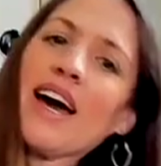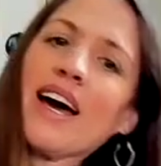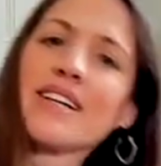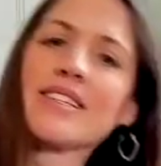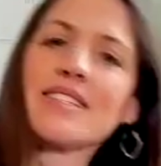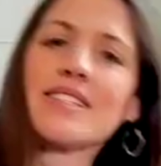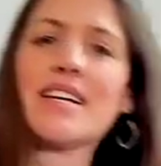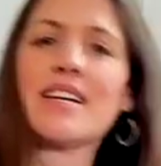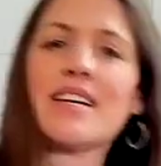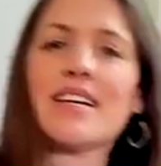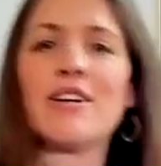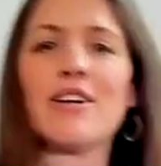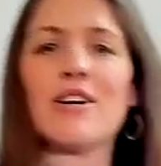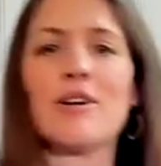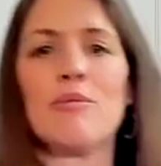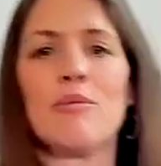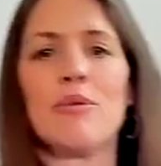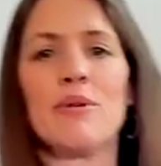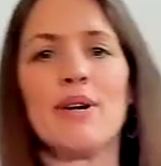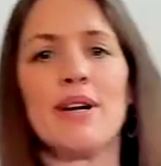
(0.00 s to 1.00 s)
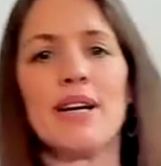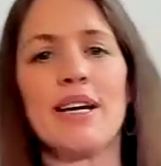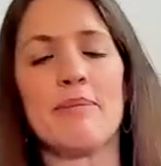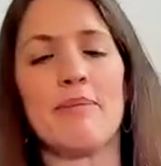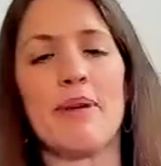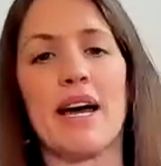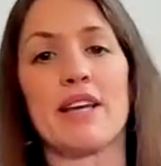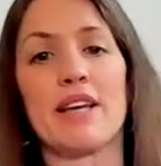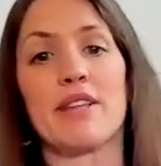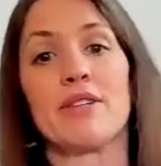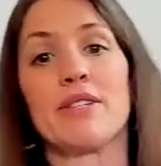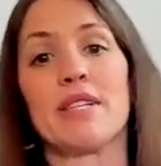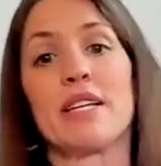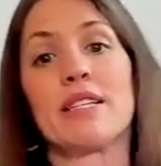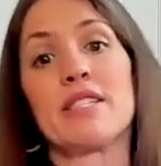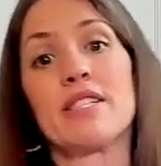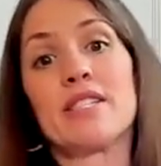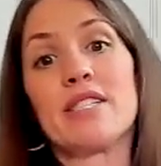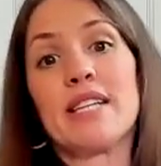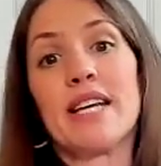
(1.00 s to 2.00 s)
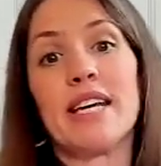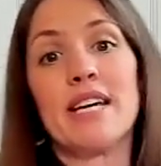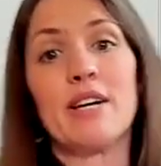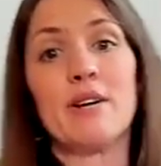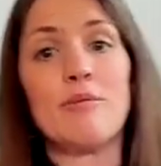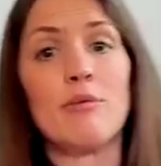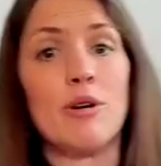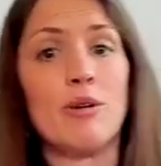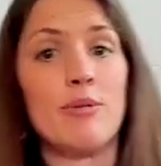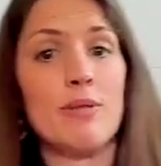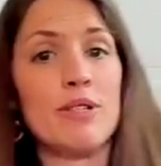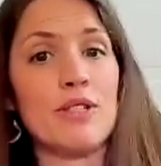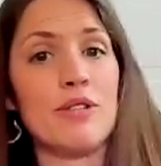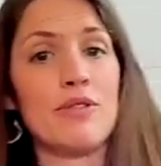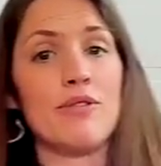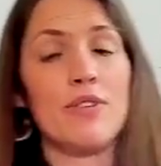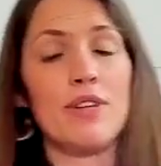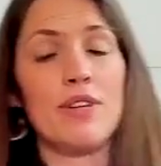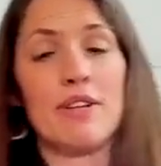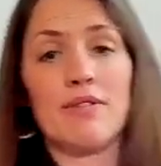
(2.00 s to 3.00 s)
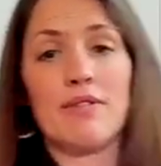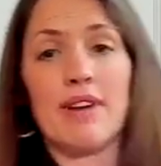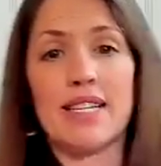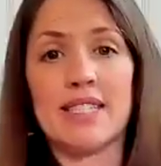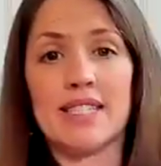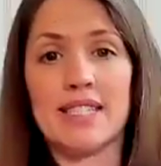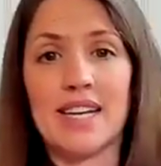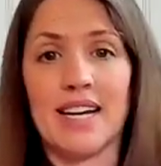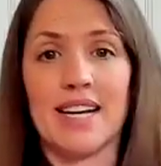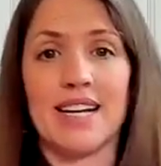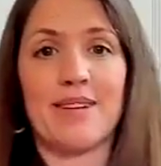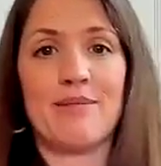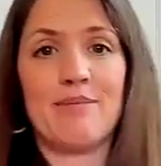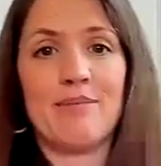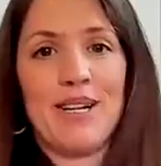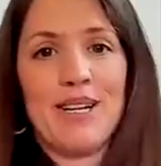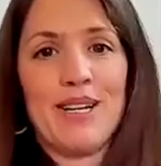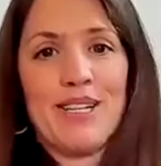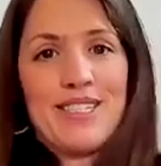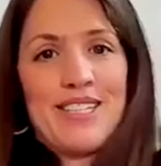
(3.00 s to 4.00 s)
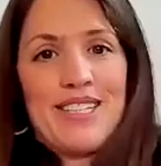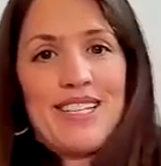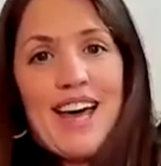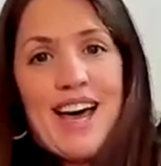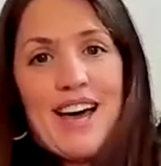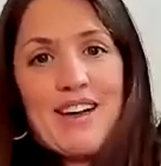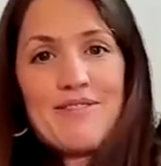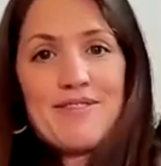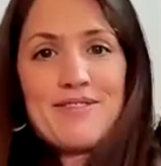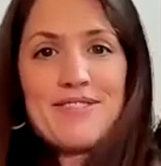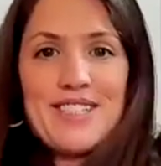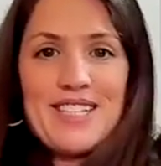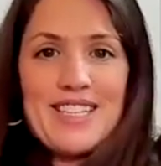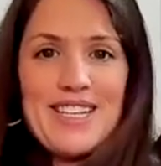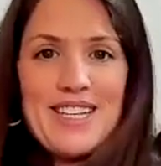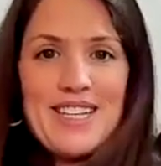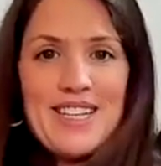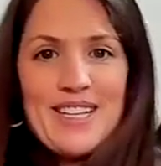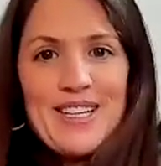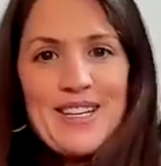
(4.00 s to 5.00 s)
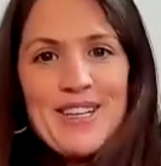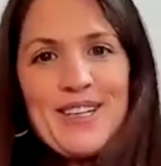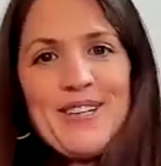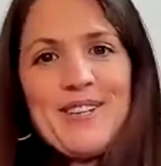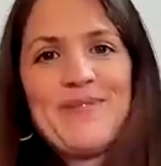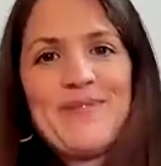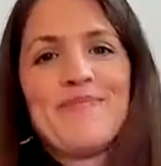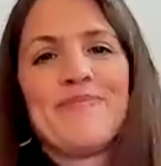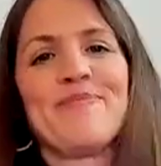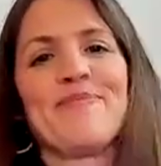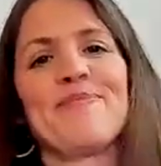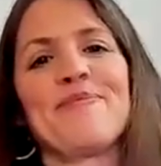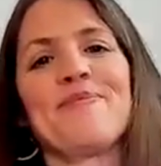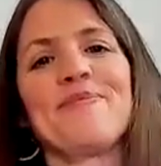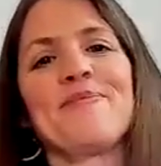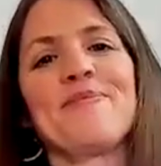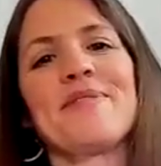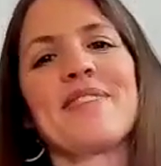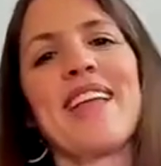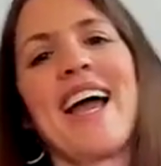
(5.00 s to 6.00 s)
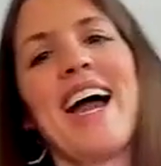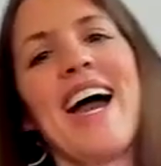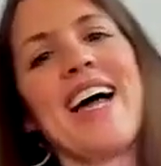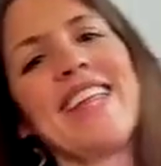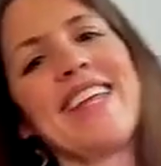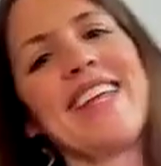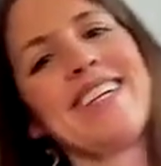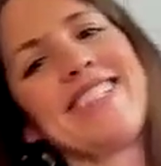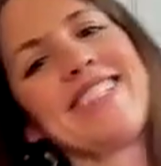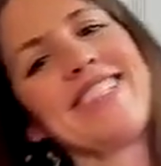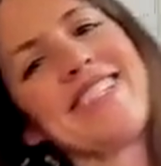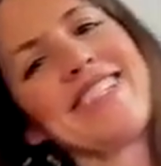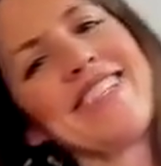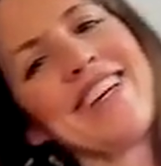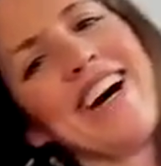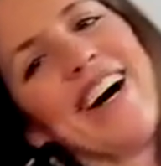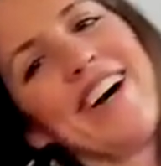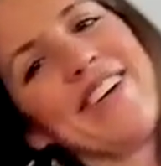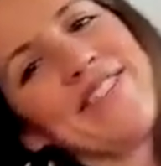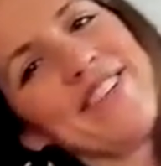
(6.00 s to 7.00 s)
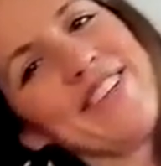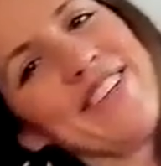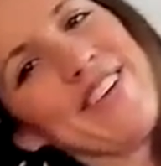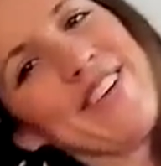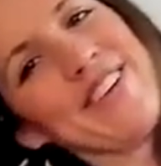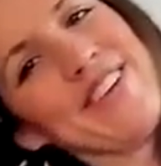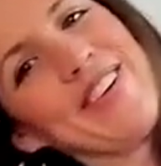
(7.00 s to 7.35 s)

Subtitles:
exhale, you can bring it back through center. Take a moment to feel right side compared to left. And then soften